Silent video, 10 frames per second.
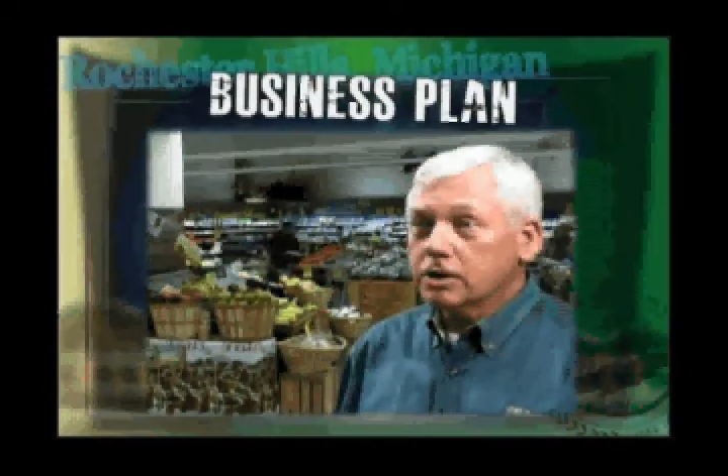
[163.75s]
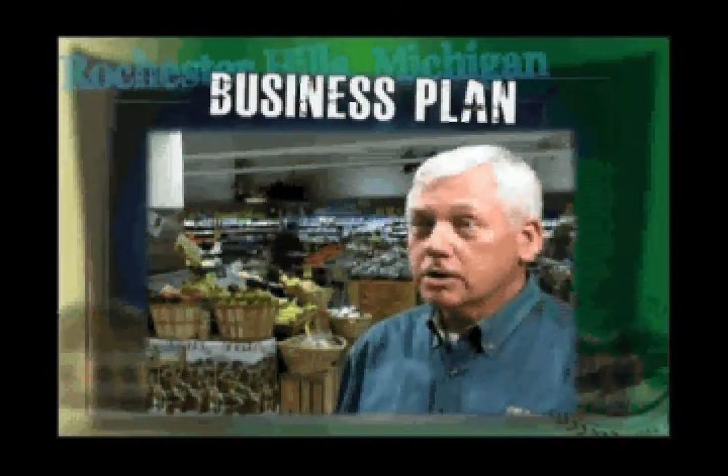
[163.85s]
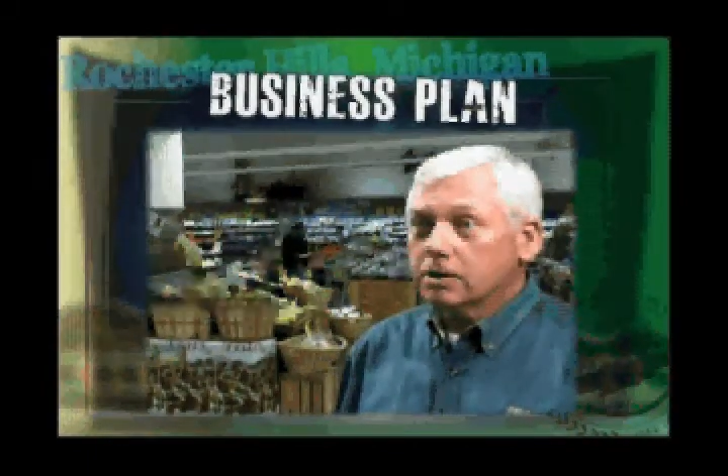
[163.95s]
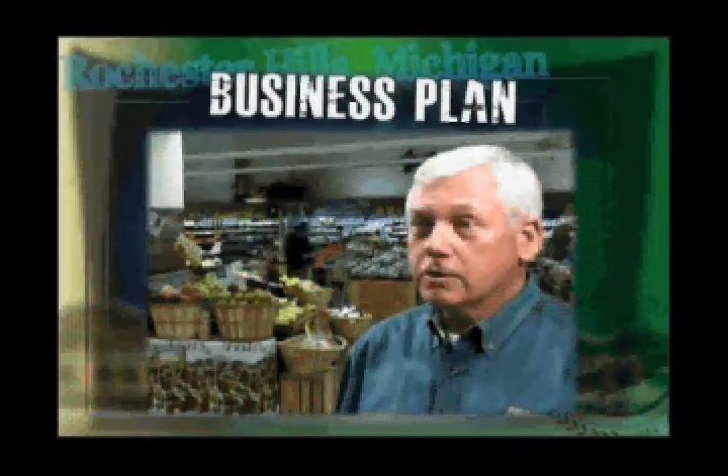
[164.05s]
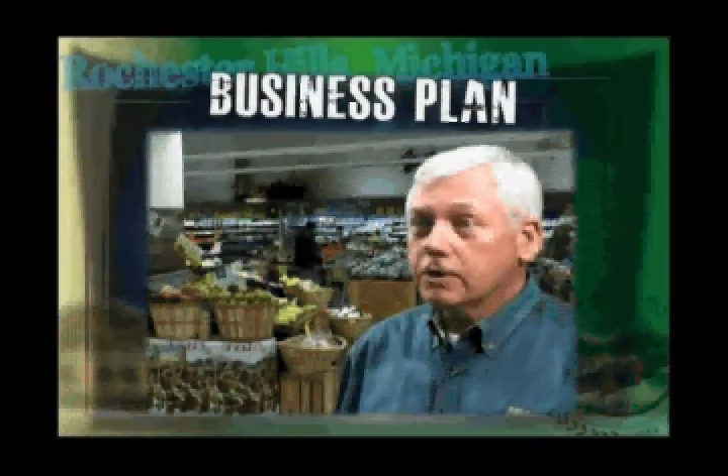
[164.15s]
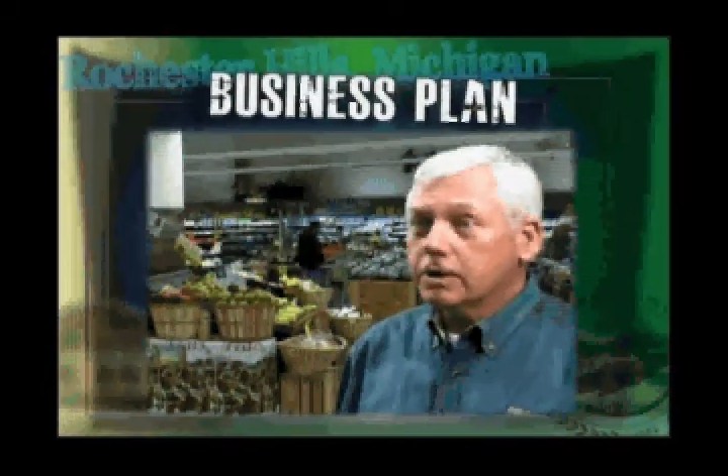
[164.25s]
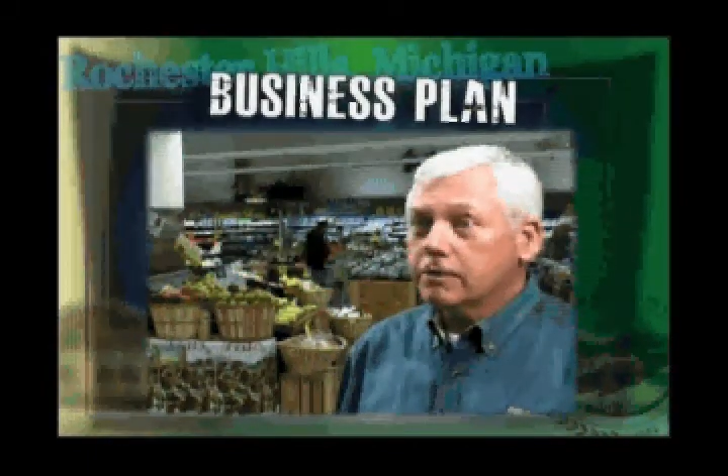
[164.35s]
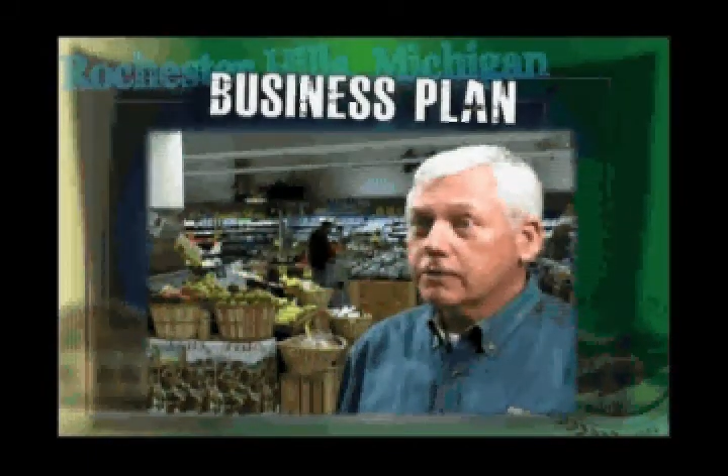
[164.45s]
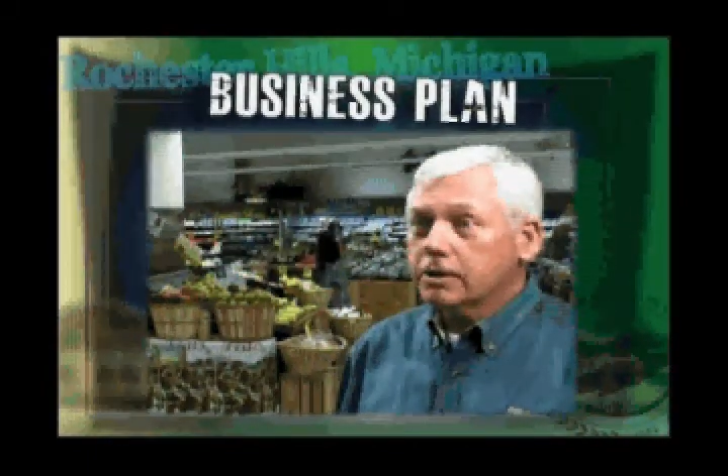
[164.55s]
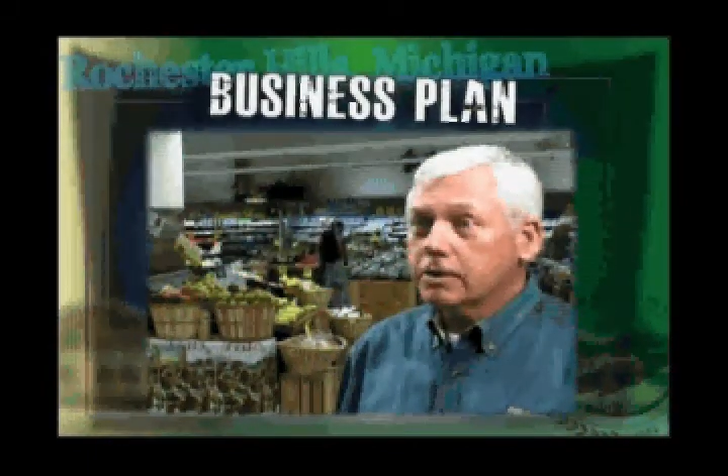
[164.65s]
It's very
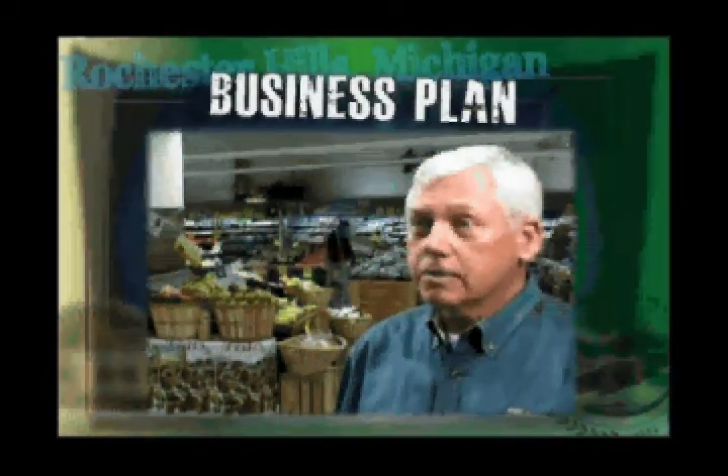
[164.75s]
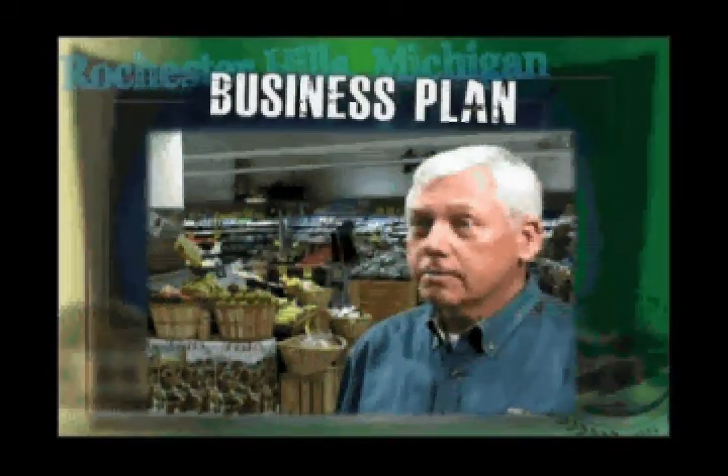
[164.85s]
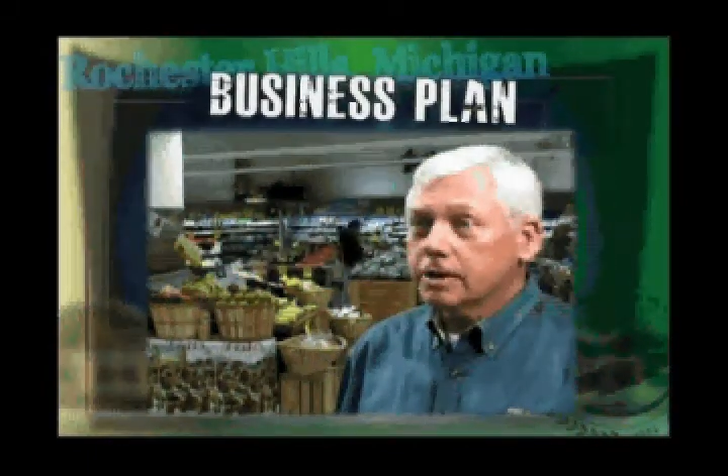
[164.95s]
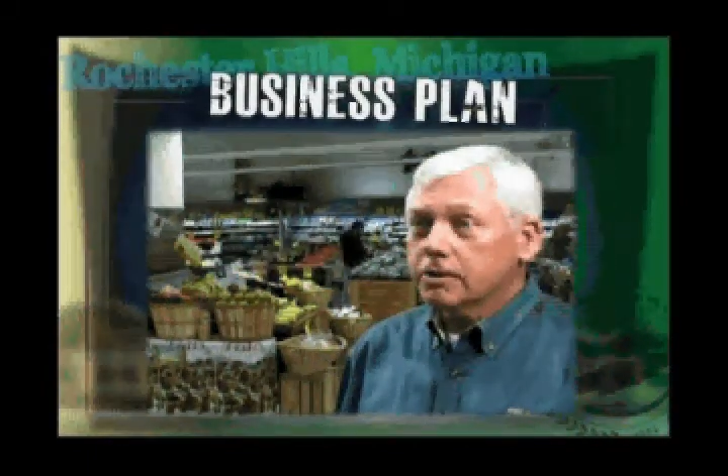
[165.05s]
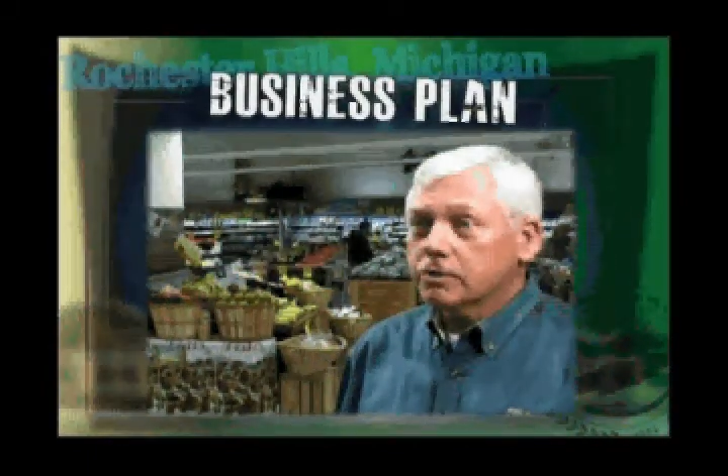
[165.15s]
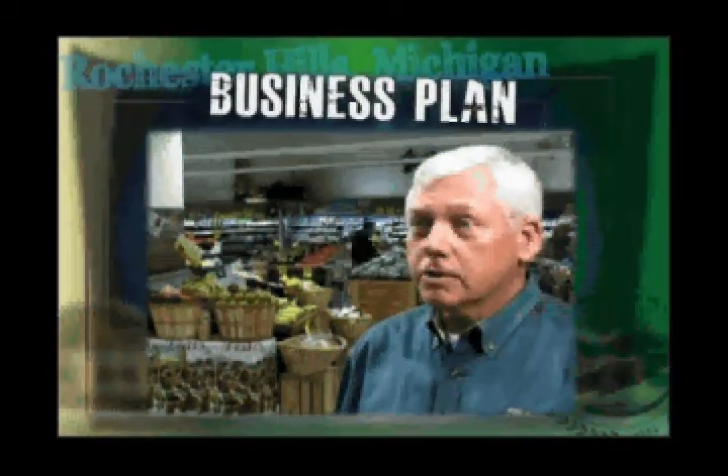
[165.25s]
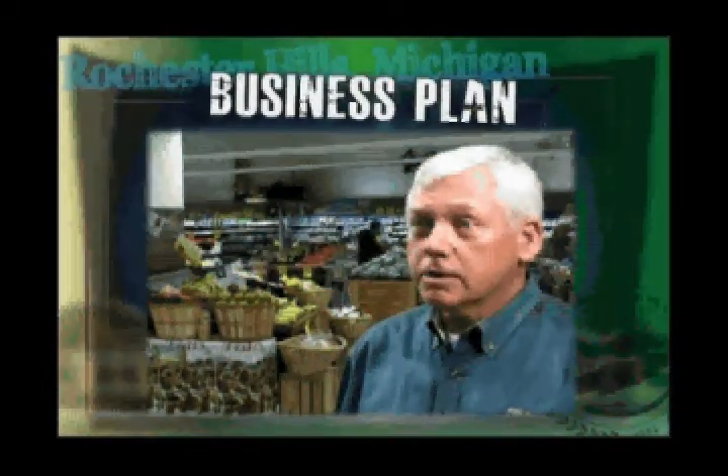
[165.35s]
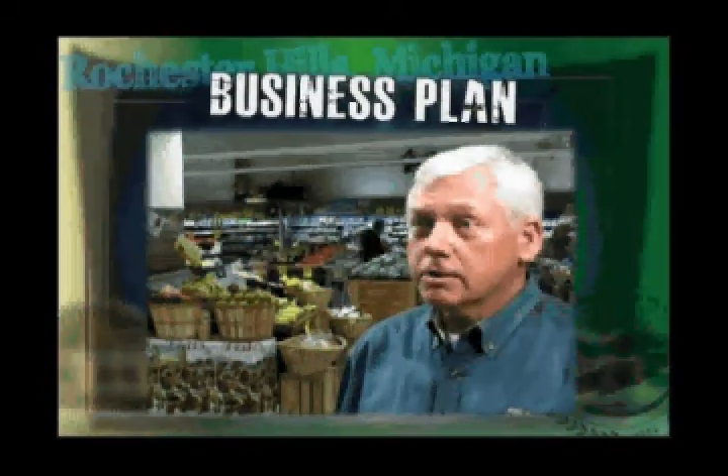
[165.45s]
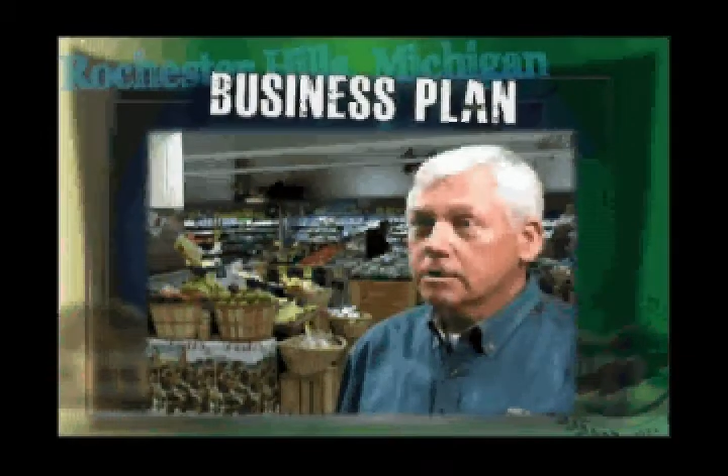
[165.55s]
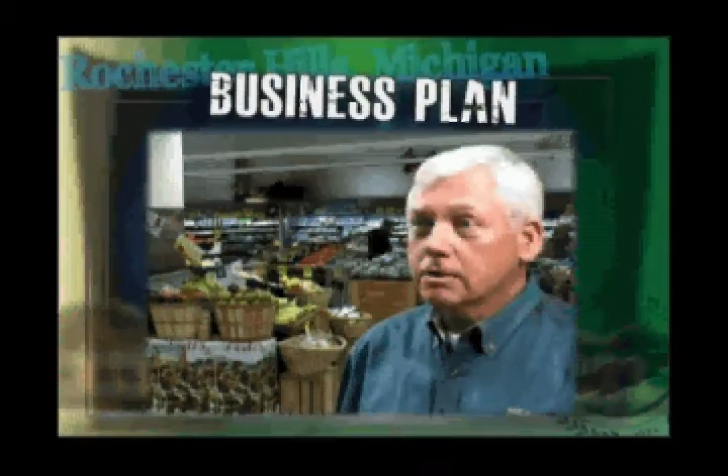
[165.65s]
difficult to measure it in
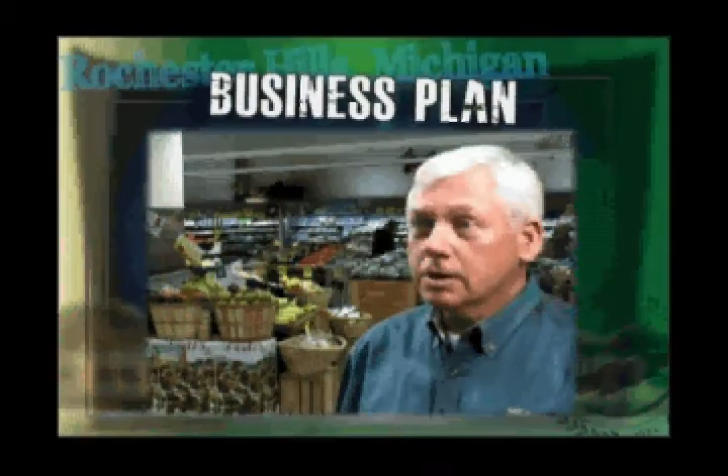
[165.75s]
the